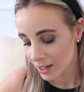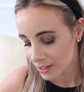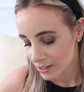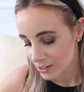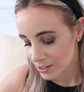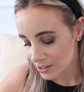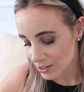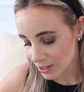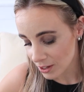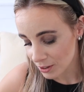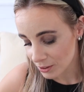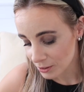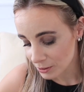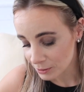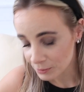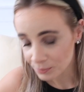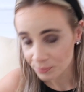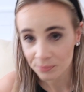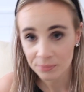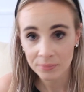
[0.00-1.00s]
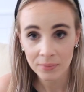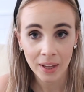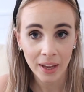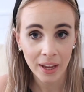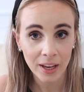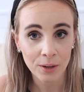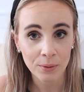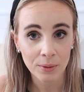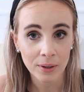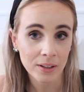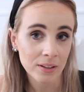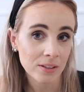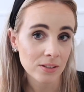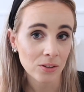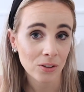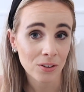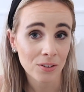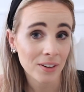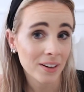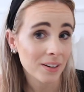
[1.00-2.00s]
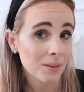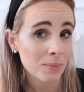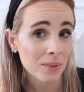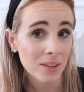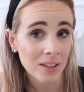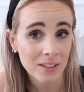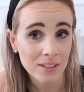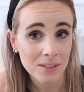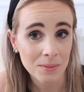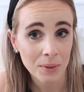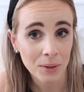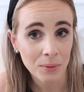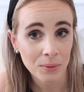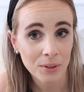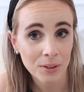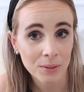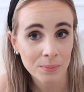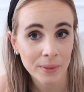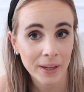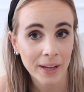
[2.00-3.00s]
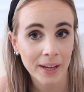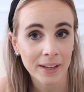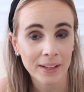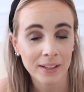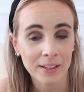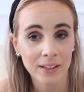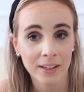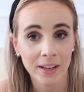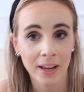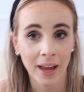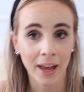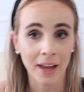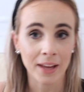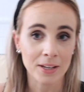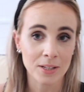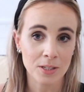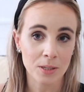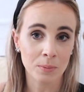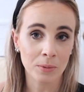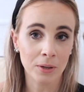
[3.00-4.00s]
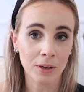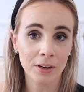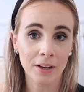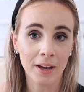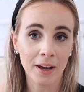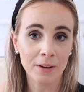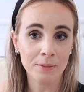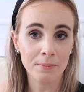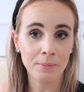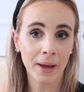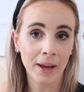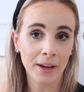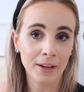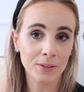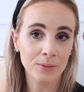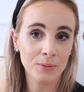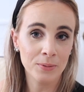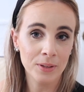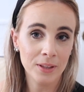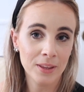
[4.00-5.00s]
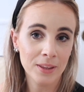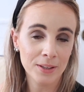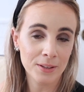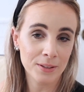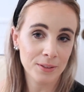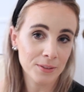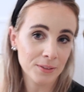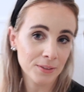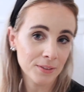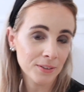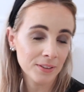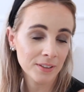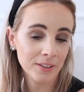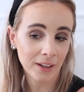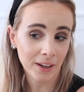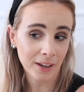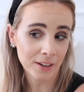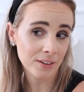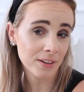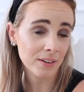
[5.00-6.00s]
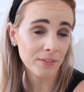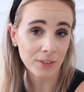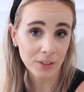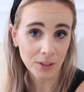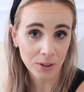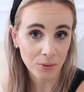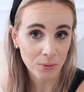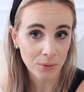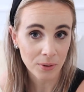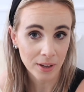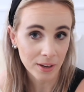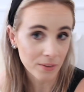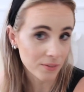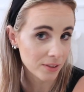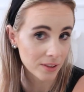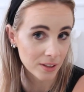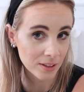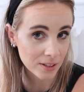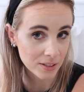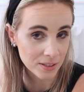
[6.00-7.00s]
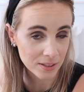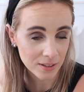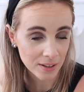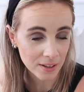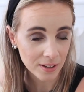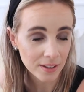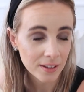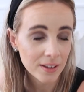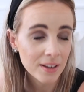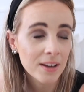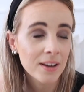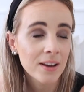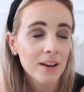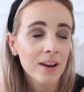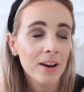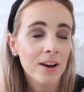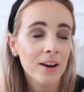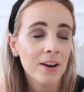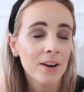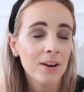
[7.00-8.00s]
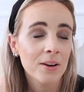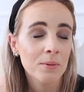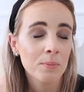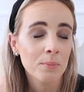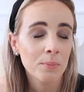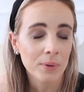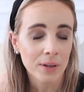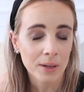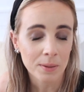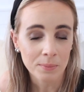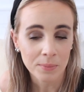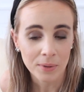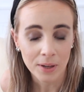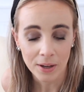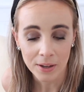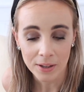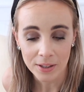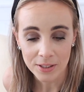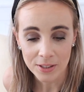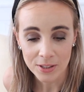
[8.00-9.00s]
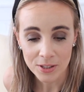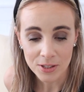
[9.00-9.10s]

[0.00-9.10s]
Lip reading: So anyway, there's a lot of random things in my work bag and I'm going to unpack it with you. I don't even know everything that's in there, but I'm going